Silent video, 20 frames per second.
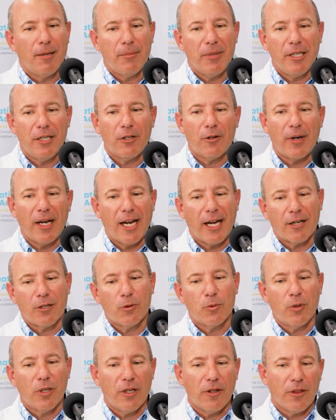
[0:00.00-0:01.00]
interact
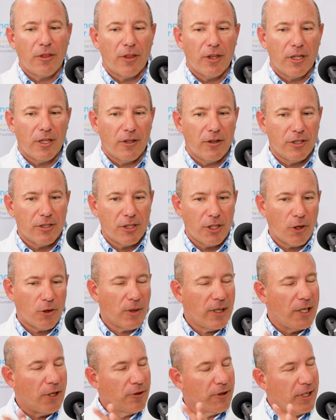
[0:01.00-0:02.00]
with the
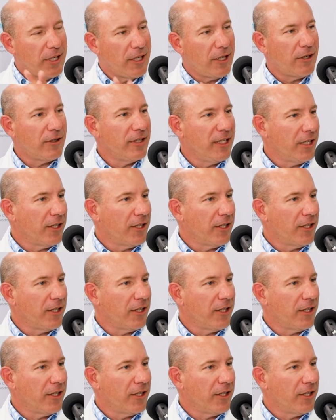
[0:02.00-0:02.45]
total healthcare